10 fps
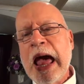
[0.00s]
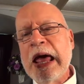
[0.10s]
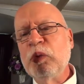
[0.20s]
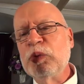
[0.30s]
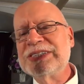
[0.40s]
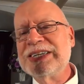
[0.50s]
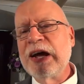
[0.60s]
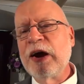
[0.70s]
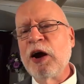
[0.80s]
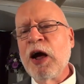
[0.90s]
And it was
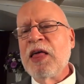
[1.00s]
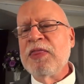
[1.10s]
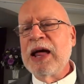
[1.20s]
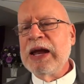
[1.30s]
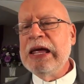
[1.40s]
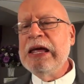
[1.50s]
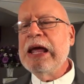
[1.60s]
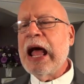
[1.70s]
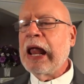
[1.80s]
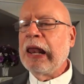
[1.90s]
there that
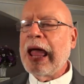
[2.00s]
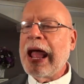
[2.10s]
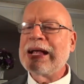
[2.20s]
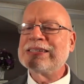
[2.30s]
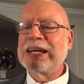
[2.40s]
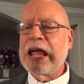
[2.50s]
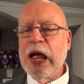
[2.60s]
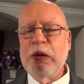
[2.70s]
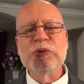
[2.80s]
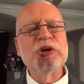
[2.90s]
he at last
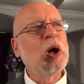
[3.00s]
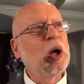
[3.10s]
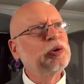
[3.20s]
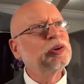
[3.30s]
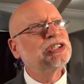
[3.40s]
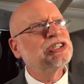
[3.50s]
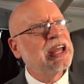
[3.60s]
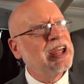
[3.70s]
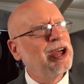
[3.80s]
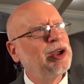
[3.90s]
came to
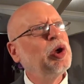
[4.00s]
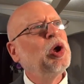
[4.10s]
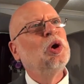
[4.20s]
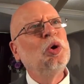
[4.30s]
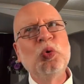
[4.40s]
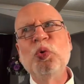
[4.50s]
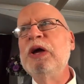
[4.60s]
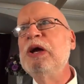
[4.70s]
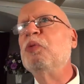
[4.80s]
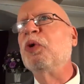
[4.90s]
understand who
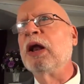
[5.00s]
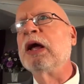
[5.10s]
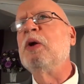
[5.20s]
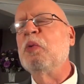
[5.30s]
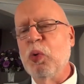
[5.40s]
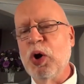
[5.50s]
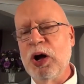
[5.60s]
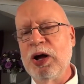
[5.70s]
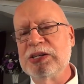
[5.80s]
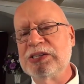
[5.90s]
he really
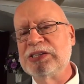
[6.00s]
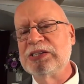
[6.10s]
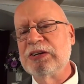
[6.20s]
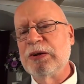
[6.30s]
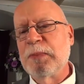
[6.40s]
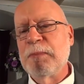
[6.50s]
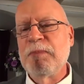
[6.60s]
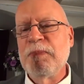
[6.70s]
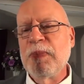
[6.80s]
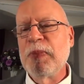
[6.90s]
was.
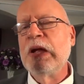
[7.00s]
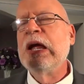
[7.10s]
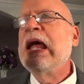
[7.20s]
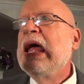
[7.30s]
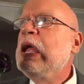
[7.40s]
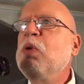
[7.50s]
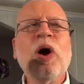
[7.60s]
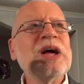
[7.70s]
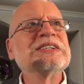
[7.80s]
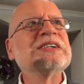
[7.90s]
He
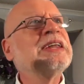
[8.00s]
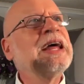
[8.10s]
wasn't